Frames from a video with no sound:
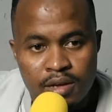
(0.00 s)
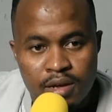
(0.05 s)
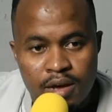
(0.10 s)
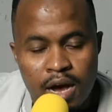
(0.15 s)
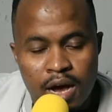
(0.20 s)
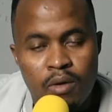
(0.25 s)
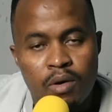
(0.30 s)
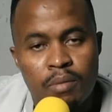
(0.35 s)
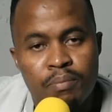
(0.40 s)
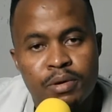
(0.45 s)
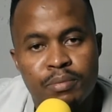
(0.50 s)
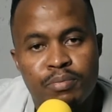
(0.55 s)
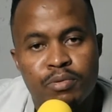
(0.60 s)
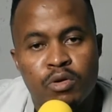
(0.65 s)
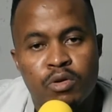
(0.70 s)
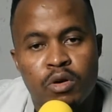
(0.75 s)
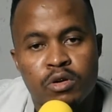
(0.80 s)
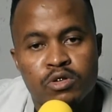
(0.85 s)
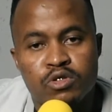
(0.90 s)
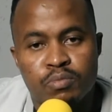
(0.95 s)
How are people
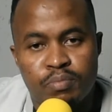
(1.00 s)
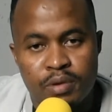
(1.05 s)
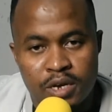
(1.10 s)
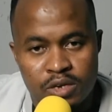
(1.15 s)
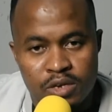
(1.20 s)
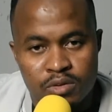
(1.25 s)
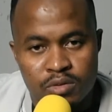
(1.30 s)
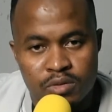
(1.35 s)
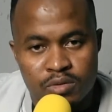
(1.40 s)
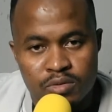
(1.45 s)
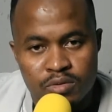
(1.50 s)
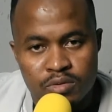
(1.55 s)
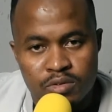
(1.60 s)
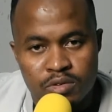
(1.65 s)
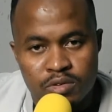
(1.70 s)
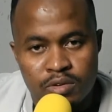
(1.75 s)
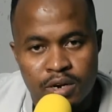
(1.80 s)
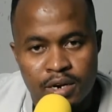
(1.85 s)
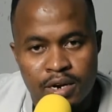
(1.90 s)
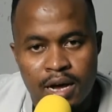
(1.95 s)
going to pay you,
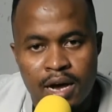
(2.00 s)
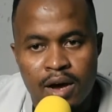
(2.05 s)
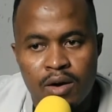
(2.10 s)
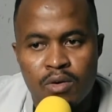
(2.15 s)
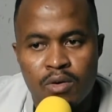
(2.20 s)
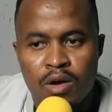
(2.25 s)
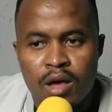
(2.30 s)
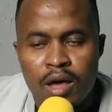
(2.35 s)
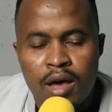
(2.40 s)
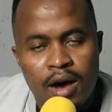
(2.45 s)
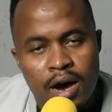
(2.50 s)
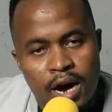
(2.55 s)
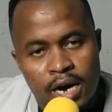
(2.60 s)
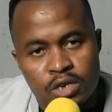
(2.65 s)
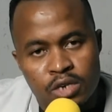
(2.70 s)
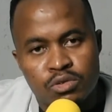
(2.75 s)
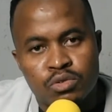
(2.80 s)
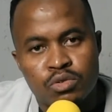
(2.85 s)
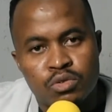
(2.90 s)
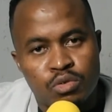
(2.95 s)
right? How are
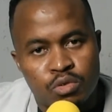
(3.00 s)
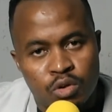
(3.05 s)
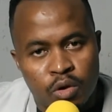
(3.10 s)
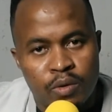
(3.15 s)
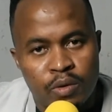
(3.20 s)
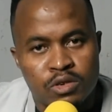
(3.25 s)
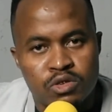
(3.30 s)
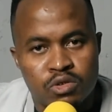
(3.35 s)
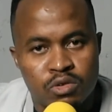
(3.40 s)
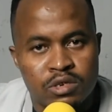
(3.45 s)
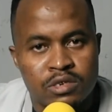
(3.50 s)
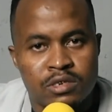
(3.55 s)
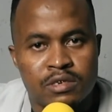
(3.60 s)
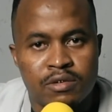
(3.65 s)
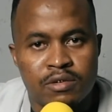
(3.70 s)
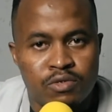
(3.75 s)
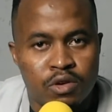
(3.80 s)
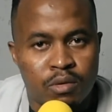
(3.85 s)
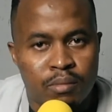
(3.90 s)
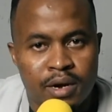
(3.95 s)
you going to
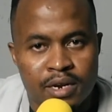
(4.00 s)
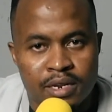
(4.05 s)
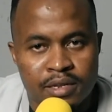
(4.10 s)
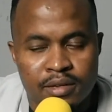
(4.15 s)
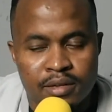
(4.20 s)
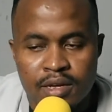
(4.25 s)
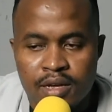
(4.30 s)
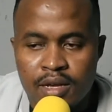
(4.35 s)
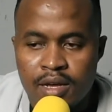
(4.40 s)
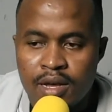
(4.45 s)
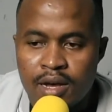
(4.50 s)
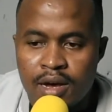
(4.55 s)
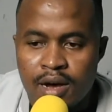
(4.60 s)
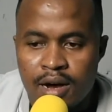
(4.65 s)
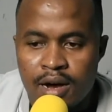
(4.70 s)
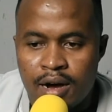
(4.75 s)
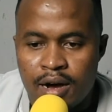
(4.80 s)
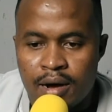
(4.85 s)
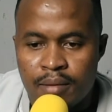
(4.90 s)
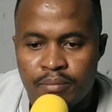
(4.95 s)
receive your money?
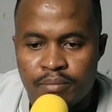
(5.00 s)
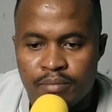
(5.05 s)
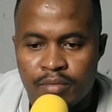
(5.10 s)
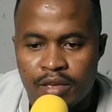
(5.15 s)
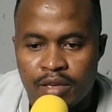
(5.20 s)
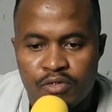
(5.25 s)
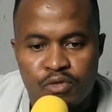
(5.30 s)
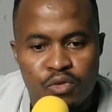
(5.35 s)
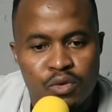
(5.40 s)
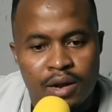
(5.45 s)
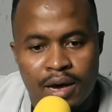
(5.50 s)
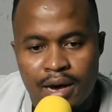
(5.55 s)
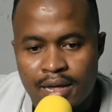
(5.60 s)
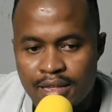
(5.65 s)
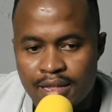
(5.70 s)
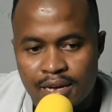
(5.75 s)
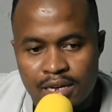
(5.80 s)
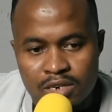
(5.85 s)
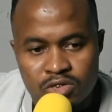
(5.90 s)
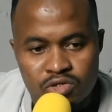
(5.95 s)
If you're in
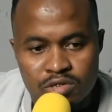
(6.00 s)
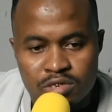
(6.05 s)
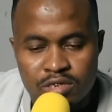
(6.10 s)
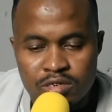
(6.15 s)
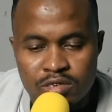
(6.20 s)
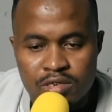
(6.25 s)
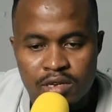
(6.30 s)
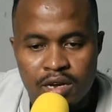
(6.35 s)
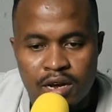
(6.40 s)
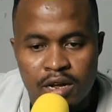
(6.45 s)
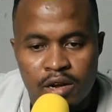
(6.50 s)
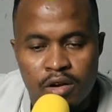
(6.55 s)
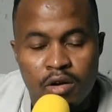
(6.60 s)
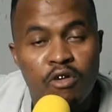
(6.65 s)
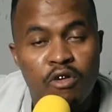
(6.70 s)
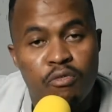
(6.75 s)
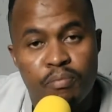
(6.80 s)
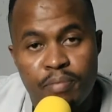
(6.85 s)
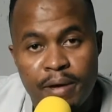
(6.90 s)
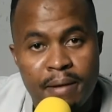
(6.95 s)
other countries, I know
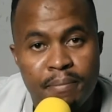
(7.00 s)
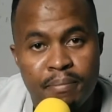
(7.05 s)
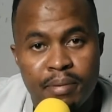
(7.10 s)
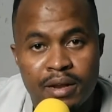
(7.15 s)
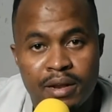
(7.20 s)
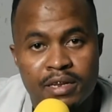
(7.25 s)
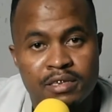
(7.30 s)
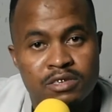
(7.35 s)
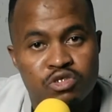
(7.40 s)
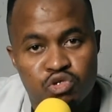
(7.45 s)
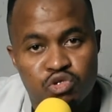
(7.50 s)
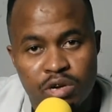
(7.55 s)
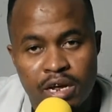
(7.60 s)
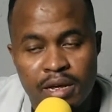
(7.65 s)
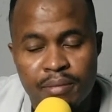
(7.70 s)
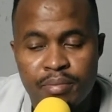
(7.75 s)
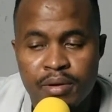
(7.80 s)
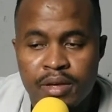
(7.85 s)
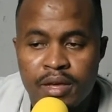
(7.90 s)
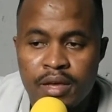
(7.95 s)
of PayPal and
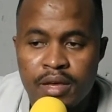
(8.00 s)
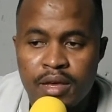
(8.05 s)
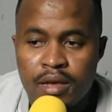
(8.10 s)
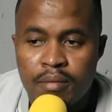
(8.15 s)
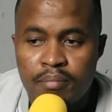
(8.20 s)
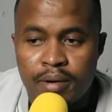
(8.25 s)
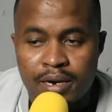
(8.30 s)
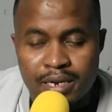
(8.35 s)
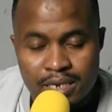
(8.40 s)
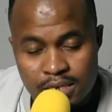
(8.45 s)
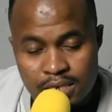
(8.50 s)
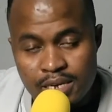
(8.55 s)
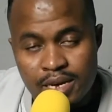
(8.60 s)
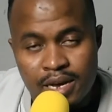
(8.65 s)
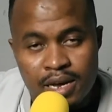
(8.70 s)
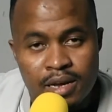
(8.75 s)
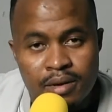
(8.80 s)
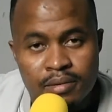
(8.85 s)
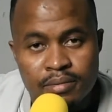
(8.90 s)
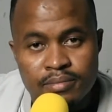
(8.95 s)
Stripe, but
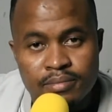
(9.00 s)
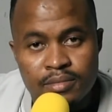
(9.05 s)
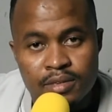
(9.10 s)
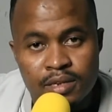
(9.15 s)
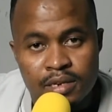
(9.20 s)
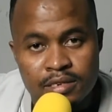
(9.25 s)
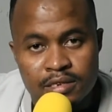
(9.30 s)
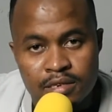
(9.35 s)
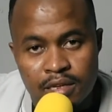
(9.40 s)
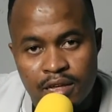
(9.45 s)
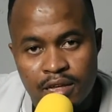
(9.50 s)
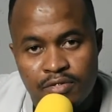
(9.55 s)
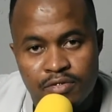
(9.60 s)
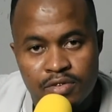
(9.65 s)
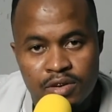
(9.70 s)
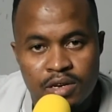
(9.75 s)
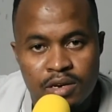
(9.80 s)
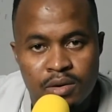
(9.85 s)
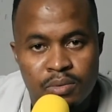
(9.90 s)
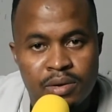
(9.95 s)
here in South
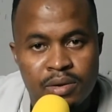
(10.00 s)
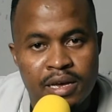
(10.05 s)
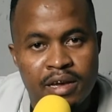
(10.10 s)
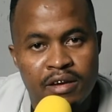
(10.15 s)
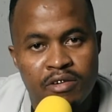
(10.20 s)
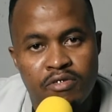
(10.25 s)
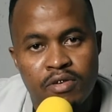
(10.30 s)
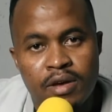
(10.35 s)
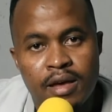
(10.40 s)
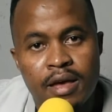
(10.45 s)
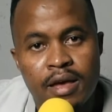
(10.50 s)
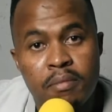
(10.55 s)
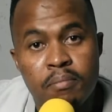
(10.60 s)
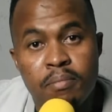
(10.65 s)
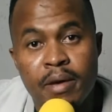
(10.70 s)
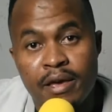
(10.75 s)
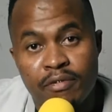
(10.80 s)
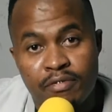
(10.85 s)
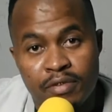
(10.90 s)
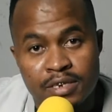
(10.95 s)
Africa, we have
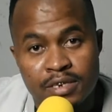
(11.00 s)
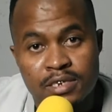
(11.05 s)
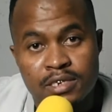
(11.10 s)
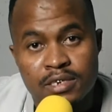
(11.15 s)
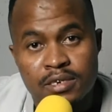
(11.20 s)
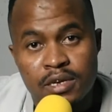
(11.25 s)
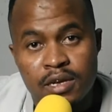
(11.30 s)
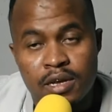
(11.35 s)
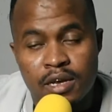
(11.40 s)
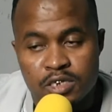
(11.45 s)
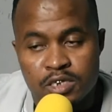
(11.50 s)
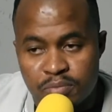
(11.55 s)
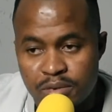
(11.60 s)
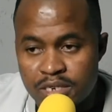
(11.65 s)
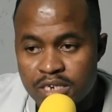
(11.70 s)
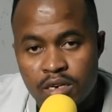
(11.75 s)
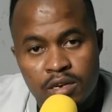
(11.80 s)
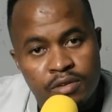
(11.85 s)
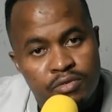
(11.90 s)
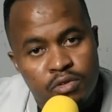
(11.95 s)
PayFast,
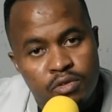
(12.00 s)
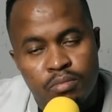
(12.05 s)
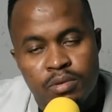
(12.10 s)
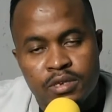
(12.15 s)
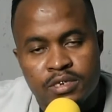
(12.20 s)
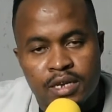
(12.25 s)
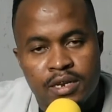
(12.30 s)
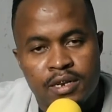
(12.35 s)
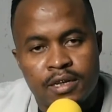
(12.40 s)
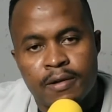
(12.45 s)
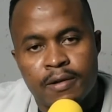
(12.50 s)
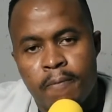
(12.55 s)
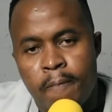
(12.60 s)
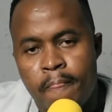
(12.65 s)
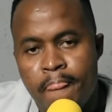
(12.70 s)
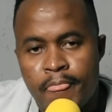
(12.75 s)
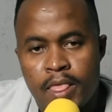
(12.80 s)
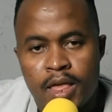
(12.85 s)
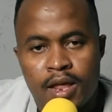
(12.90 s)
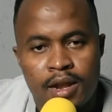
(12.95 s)
especially if you'll be selling
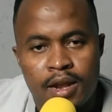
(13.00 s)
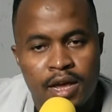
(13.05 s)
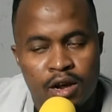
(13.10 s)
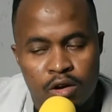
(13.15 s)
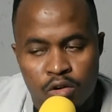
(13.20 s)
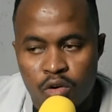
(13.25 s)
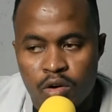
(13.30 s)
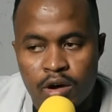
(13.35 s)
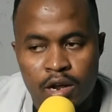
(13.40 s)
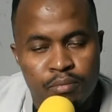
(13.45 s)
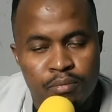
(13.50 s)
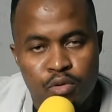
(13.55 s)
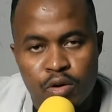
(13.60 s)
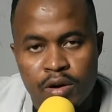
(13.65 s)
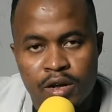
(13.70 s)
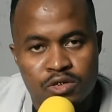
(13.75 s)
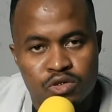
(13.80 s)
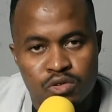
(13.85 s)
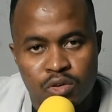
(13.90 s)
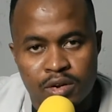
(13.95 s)
like local
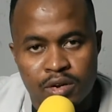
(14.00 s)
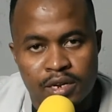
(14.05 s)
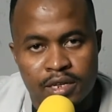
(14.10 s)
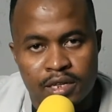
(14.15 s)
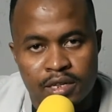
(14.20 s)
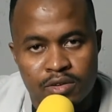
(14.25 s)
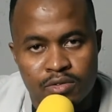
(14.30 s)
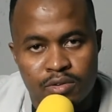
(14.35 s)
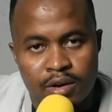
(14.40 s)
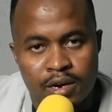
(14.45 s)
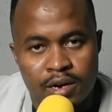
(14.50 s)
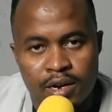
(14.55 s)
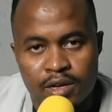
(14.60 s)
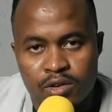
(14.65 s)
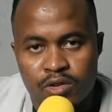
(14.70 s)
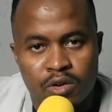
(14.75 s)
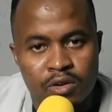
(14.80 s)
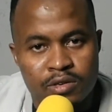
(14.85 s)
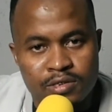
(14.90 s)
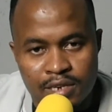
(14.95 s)
products only, right?
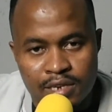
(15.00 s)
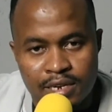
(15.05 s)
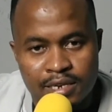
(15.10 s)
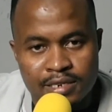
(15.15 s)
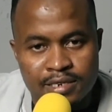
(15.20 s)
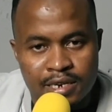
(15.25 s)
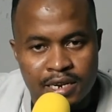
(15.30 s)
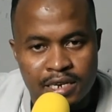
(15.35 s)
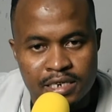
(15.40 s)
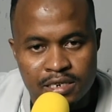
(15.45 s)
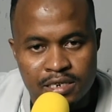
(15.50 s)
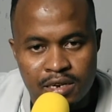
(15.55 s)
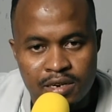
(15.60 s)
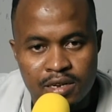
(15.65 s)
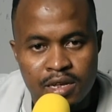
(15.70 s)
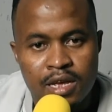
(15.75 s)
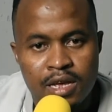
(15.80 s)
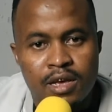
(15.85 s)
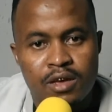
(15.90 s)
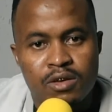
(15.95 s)
Like you're not selling international,
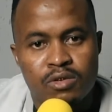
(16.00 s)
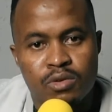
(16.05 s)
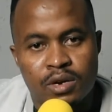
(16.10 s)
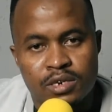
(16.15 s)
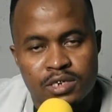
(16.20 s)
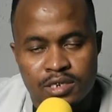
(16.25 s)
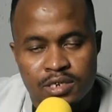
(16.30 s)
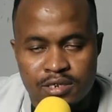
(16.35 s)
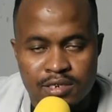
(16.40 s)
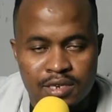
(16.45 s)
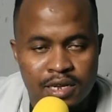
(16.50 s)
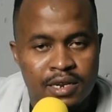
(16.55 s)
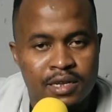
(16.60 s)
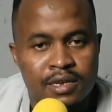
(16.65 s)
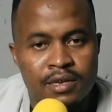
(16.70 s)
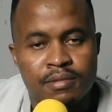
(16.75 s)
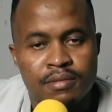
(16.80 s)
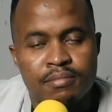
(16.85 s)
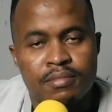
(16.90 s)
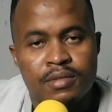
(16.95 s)
you are just
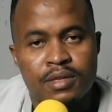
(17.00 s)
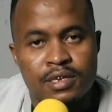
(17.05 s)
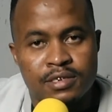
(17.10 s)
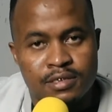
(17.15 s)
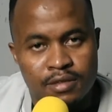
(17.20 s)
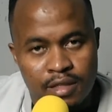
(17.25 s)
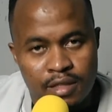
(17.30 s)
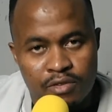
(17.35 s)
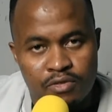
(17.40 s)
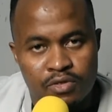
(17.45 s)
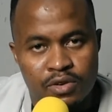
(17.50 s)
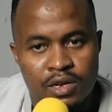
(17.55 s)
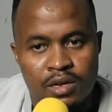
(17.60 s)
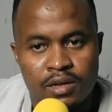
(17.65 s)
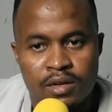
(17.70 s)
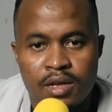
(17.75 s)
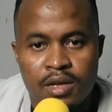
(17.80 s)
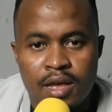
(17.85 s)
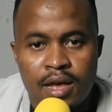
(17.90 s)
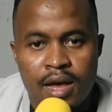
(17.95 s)
selling in South
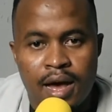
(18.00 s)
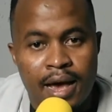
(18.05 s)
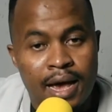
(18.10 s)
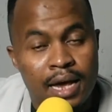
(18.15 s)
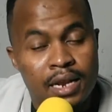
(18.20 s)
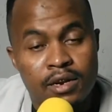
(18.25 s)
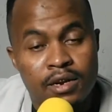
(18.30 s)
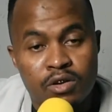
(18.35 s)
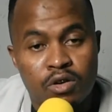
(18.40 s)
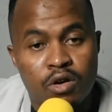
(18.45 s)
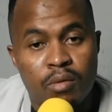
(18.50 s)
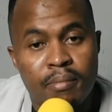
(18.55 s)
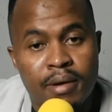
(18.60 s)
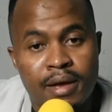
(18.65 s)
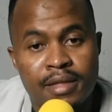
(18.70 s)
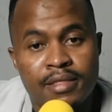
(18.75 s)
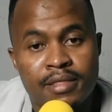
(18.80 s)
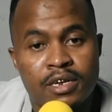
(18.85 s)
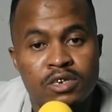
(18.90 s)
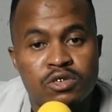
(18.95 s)
Africa. I highly
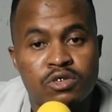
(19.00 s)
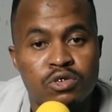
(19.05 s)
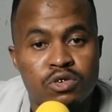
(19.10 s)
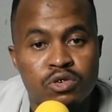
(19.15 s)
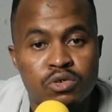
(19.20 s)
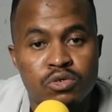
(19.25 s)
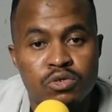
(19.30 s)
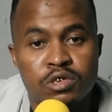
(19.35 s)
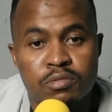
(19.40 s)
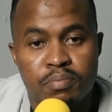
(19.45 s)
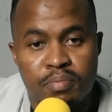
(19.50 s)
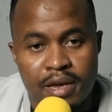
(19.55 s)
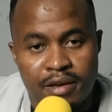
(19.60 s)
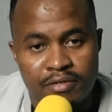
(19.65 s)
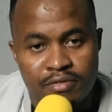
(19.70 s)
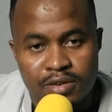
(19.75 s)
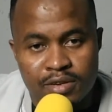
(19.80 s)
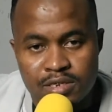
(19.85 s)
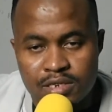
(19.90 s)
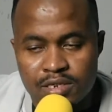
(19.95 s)
recommend that you use
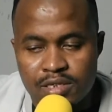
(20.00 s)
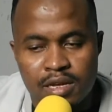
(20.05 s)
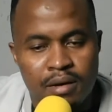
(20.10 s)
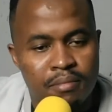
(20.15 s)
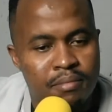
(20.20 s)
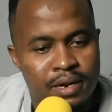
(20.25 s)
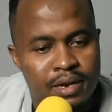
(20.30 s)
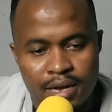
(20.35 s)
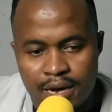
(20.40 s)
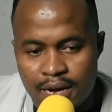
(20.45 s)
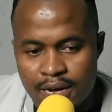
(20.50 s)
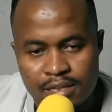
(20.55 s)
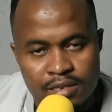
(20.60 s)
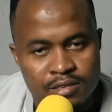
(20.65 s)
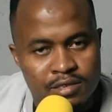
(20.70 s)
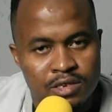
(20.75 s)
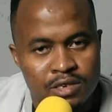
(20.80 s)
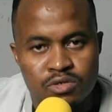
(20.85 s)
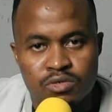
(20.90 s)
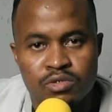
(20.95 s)
PayFast. There are many
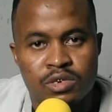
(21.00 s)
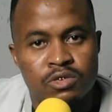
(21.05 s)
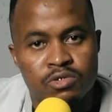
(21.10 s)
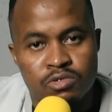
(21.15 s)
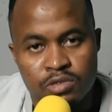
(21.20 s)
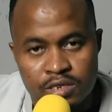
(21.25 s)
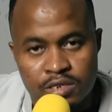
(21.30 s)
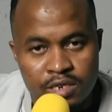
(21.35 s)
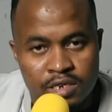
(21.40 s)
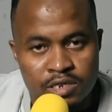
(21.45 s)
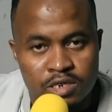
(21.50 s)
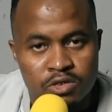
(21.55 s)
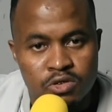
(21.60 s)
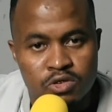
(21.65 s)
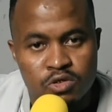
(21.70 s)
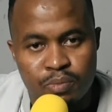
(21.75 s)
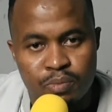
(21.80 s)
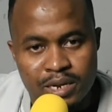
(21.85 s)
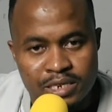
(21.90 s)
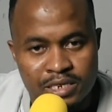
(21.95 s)
others that you can research at
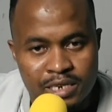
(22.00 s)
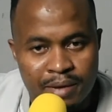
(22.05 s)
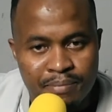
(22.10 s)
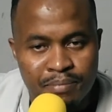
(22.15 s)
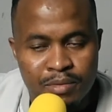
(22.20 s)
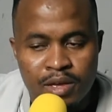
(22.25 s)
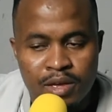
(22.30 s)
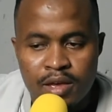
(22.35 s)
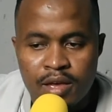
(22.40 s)
your spare time,